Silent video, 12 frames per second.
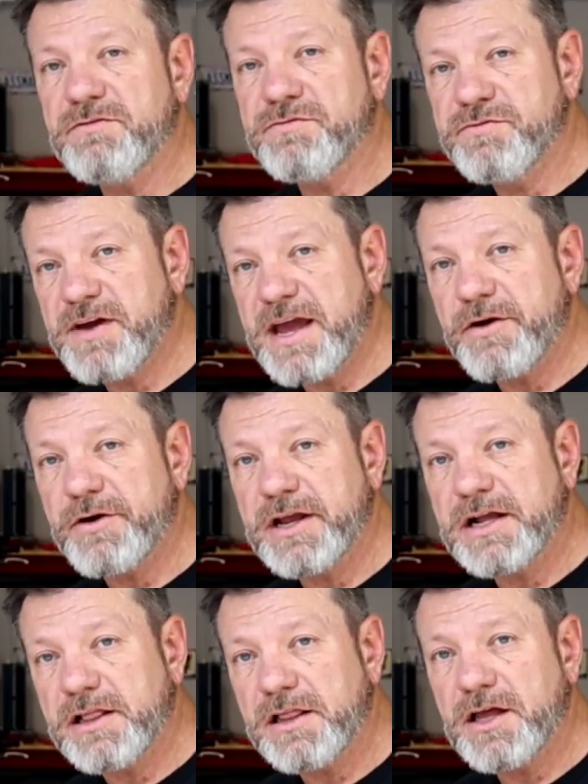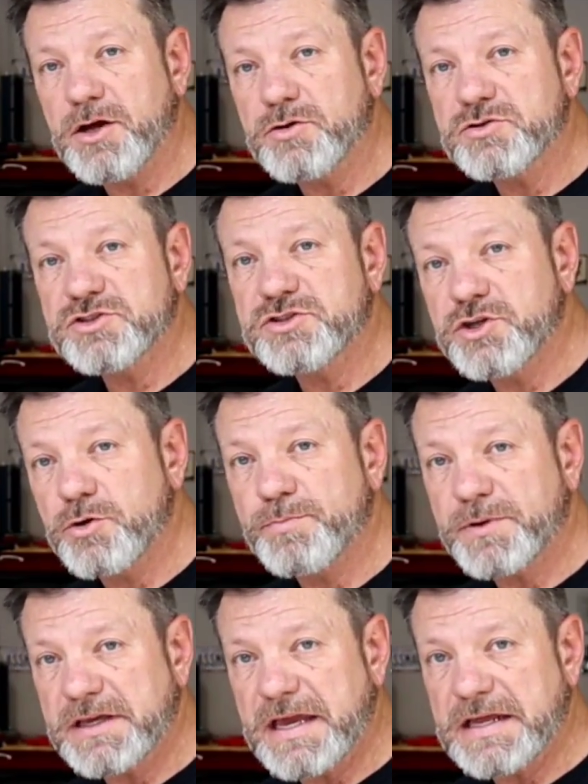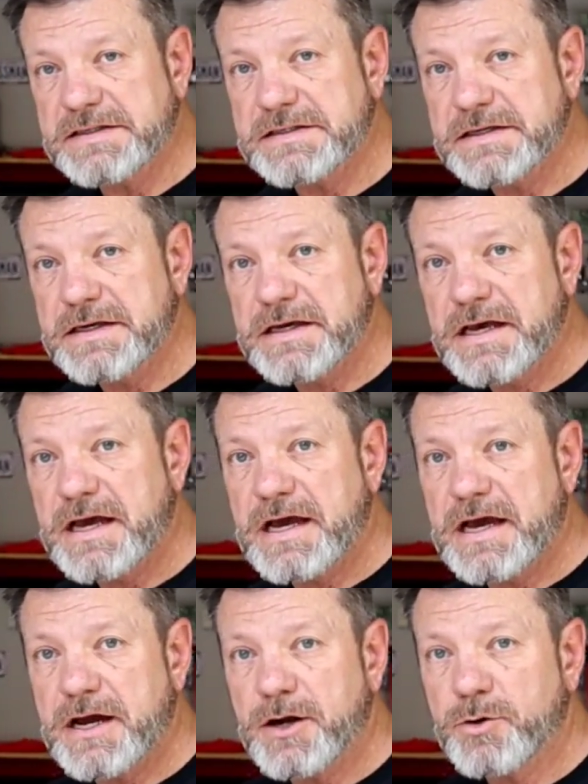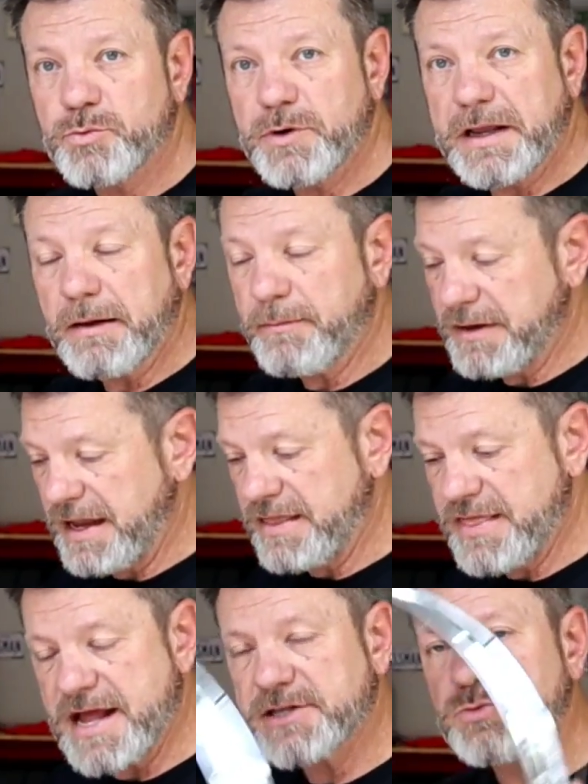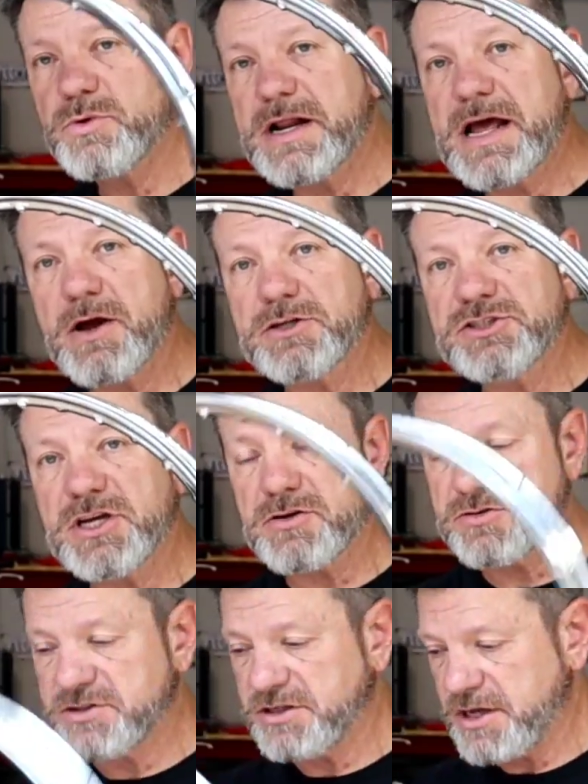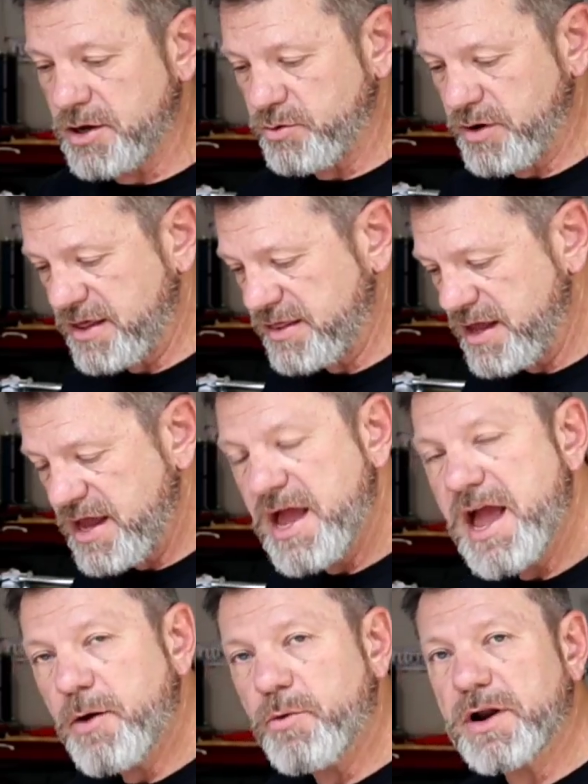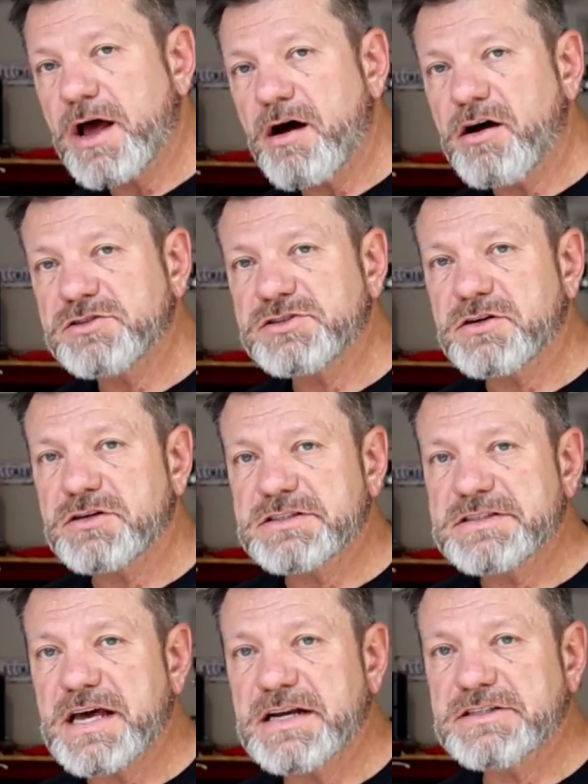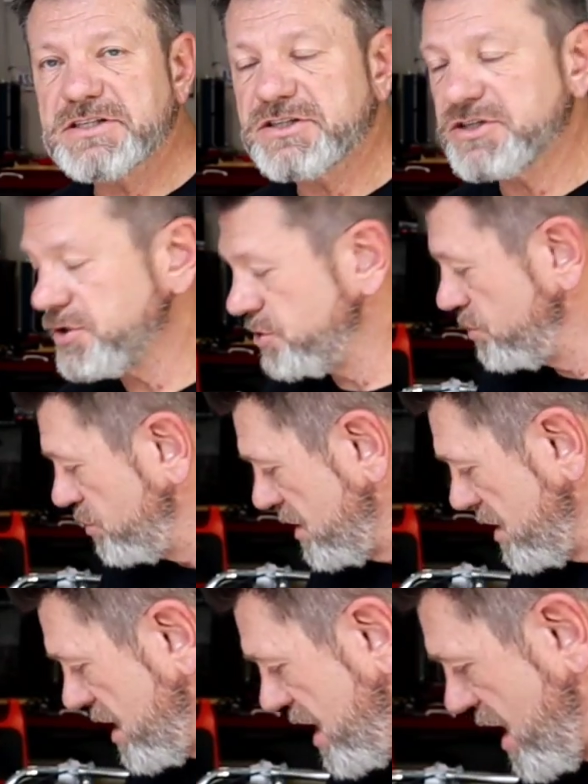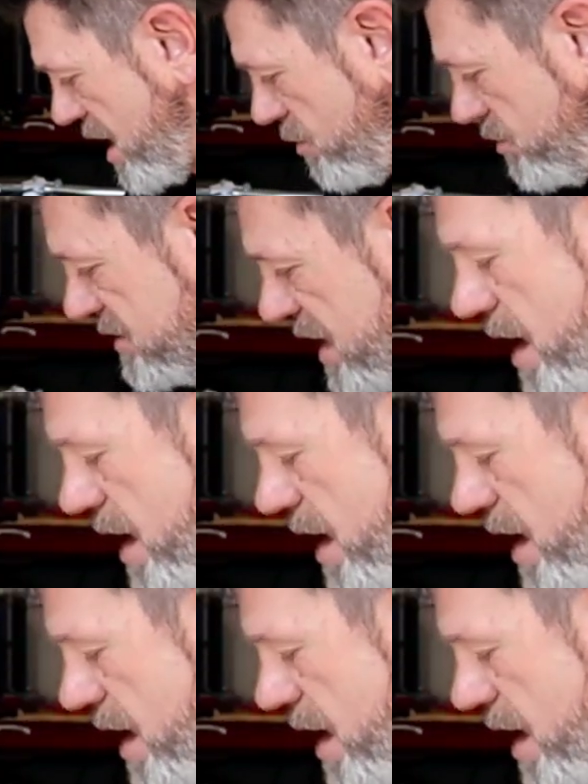very close duplicate rim, and that's what I chose to go with. And what I also decided to do was